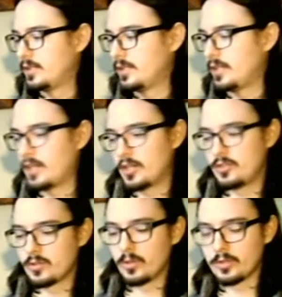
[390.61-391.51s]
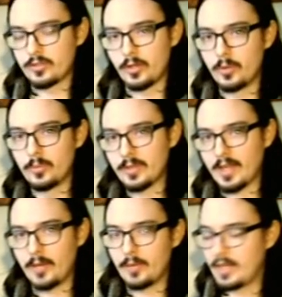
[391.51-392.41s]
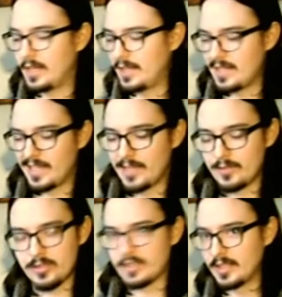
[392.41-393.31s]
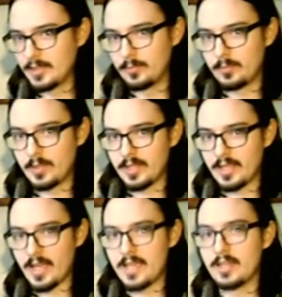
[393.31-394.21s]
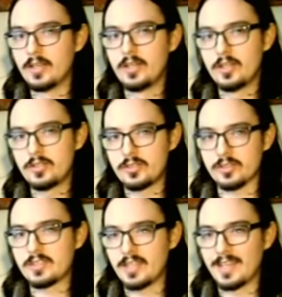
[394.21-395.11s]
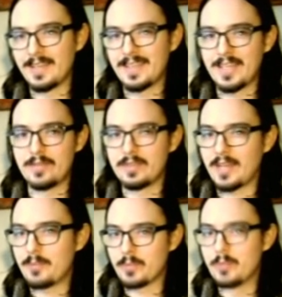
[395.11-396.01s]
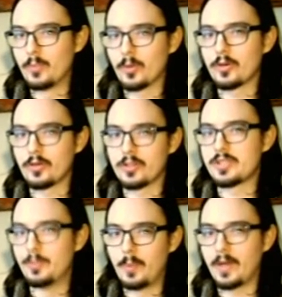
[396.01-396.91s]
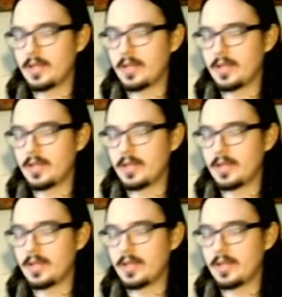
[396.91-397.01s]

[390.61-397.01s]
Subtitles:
You can control the tone with that way, and you can give it just a little bit of gain, just to give it that bit more crunch and bite.